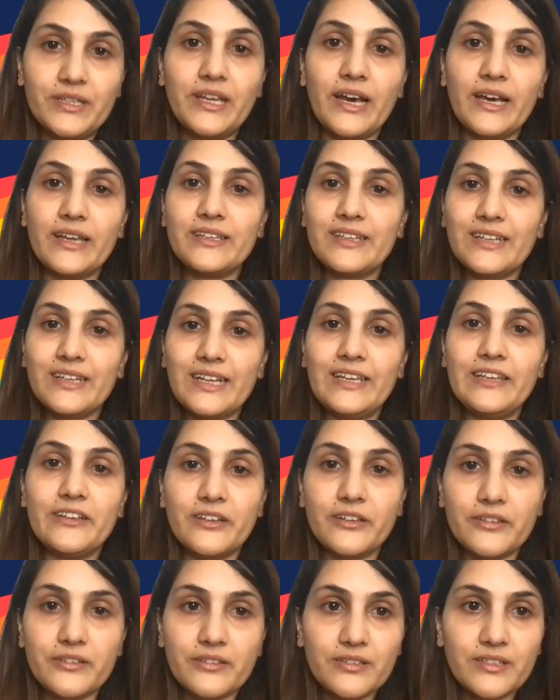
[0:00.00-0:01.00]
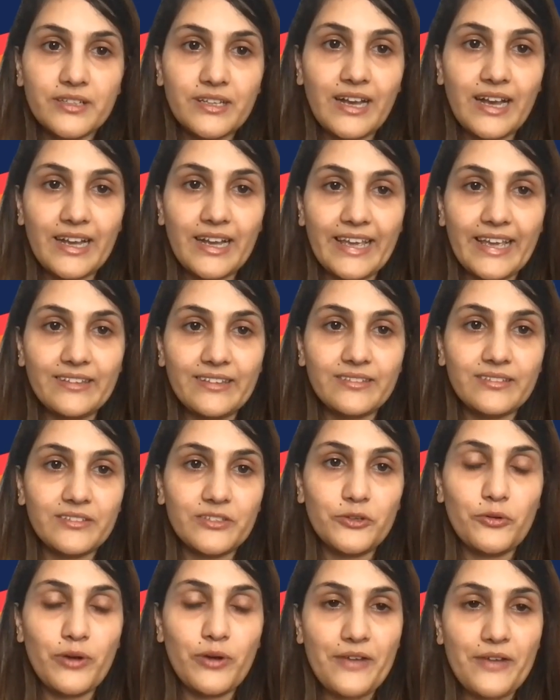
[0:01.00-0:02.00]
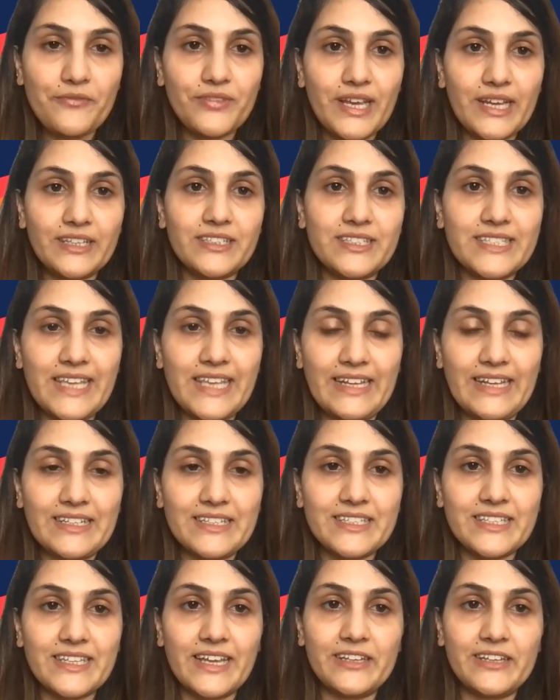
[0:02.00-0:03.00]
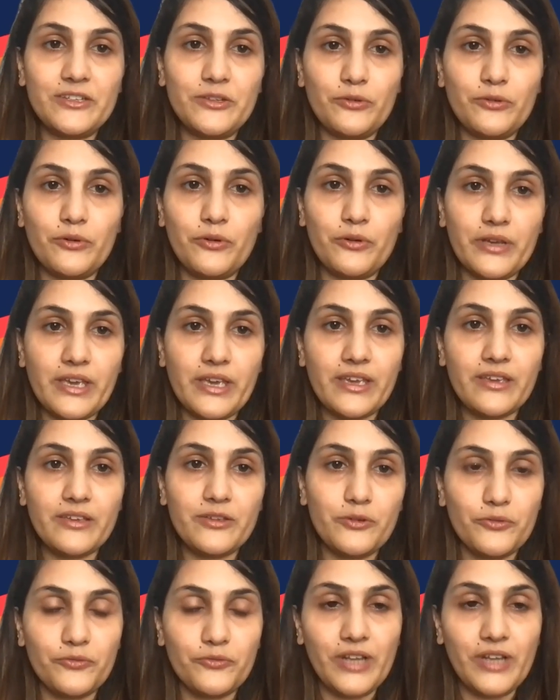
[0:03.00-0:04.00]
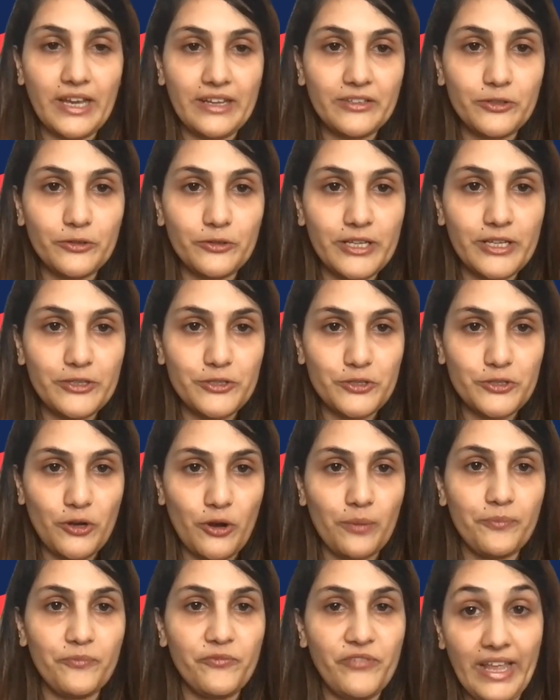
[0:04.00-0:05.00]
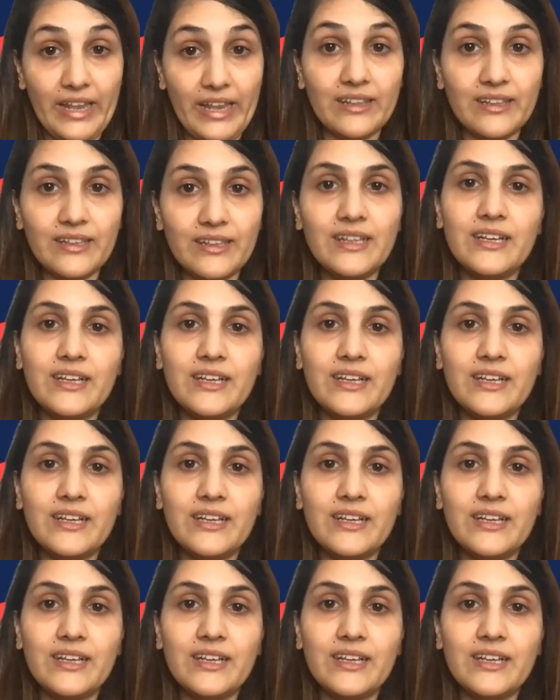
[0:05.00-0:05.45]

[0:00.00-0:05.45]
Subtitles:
done, clear, again, you have that sense that, you know, okay, you've done today's job well